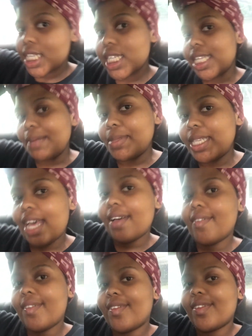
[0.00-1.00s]
some
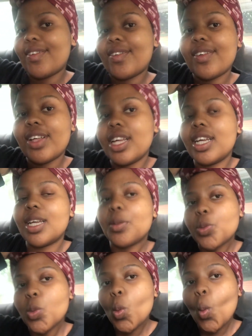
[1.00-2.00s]

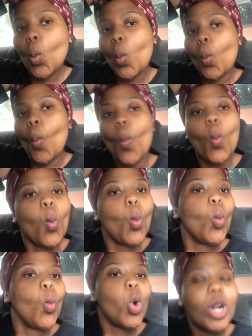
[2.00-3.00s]
stuff.
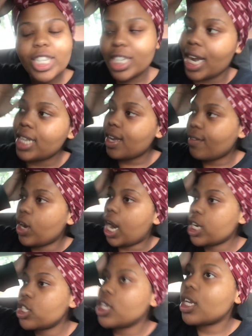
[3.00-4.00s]
What did you guys have for
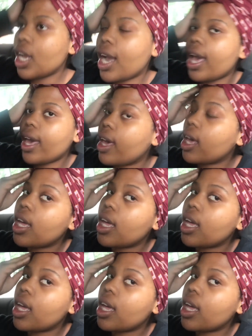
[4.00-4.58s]
lunch? Okay.